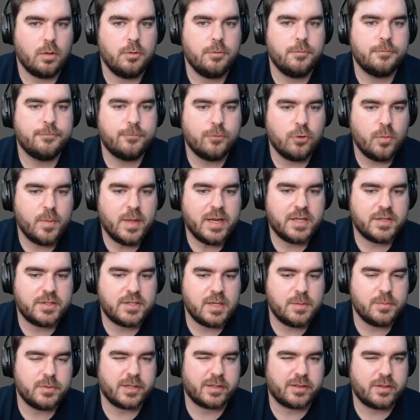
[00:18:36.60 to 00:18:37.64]
Four mana
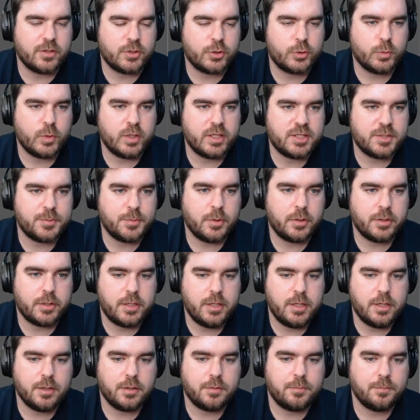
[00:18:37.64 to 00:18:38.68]
seems like the sweet spot
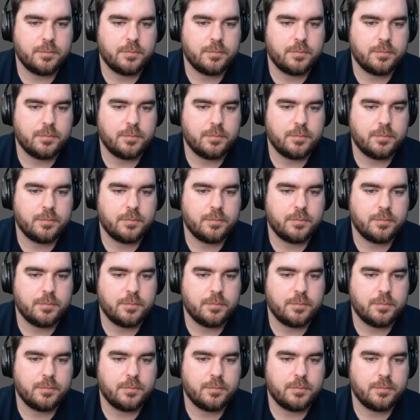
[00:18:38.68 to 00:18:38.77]
here.